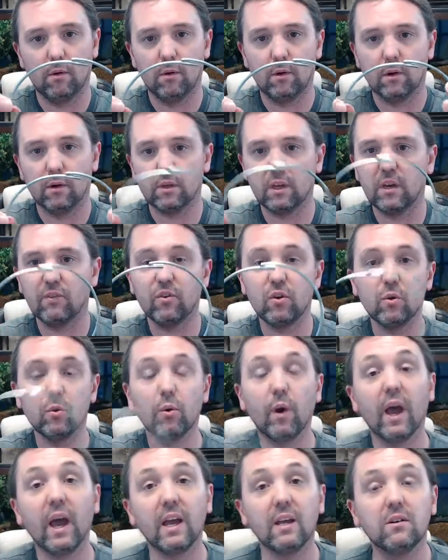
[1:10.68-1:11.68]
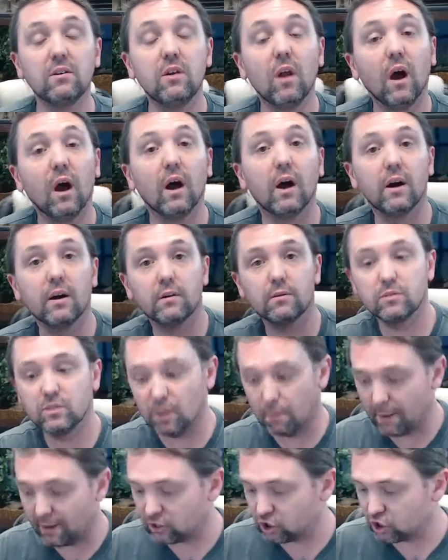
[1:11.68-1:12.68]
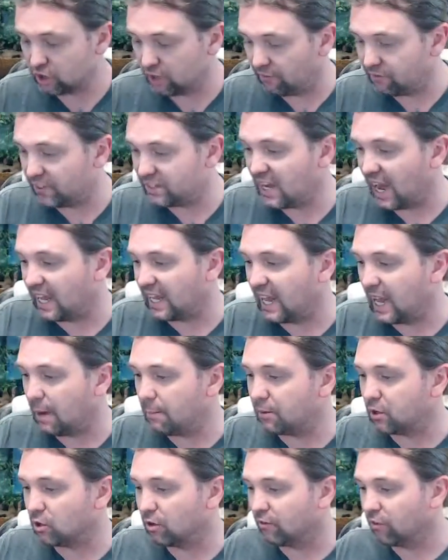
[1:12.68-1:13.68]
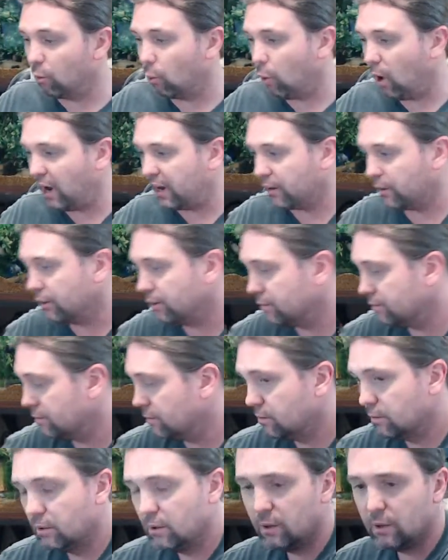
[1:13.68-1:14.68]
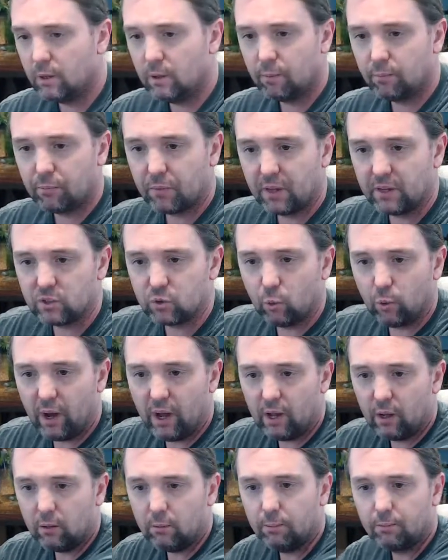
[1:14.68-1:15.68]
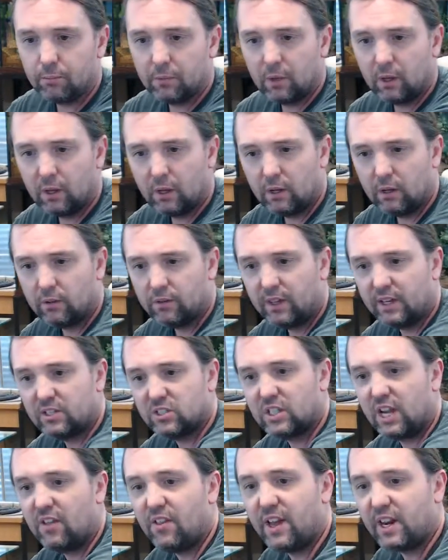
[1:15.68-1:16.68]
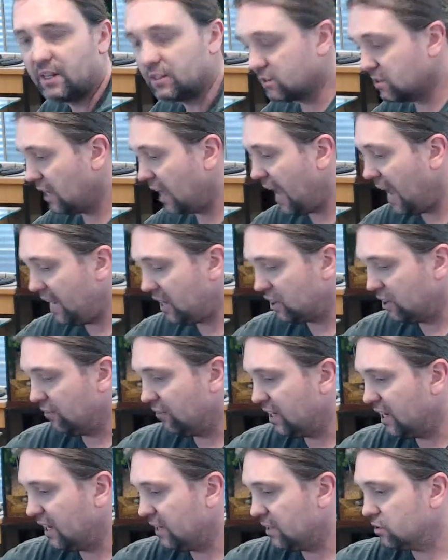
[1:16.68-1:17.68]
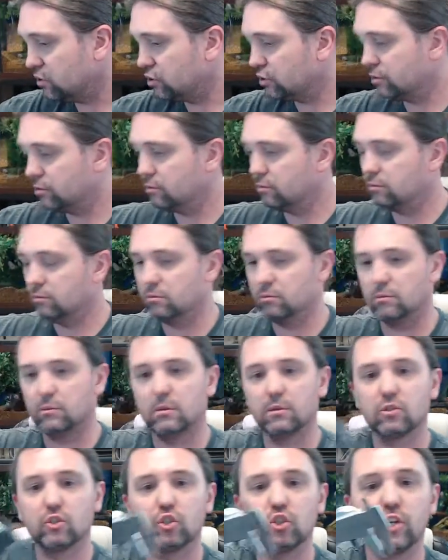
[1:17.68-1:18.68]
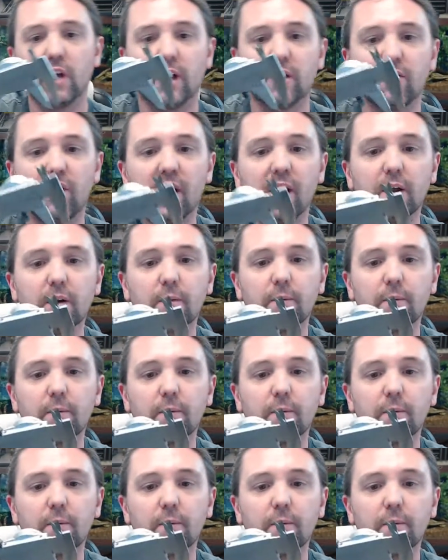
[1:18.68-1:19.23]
Give you a dimension of the diameter of the wire as well. They say that it's 1/8 of an inch. Let's check that.